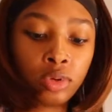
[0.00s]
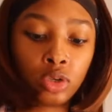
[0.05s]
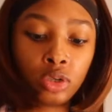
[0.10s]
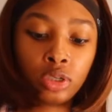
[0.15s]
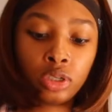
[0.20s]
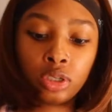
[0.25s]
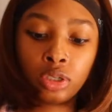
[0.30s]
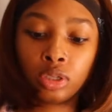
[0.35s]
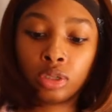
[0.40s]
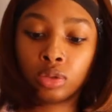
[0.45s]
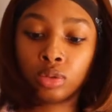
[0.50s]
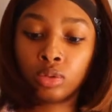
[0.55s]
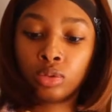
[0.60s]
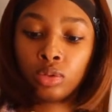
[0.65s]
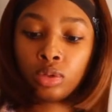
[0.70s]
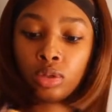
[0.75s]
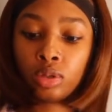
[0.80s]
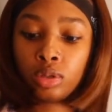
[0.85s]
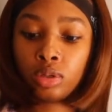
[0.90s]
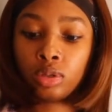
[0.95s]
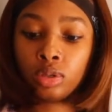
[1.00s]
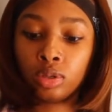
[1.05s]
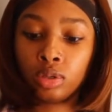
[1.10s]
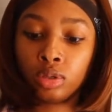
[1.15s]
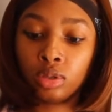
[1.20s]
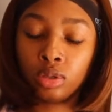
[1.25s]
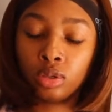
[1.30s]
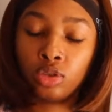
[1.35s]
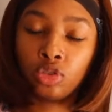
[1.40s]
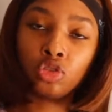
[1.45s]
going to
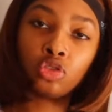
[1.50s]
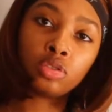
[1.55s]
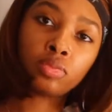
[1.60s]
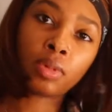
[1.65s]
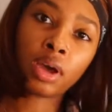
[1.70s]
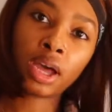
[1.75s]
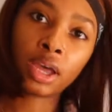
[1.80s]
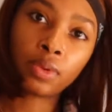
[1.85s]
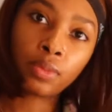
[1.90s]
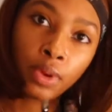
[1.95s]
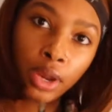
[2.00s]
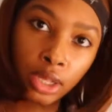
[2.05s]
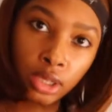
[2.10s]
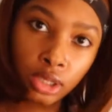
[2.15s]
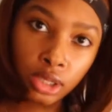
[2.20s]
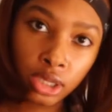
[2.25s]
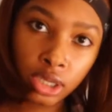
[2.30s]
use my regular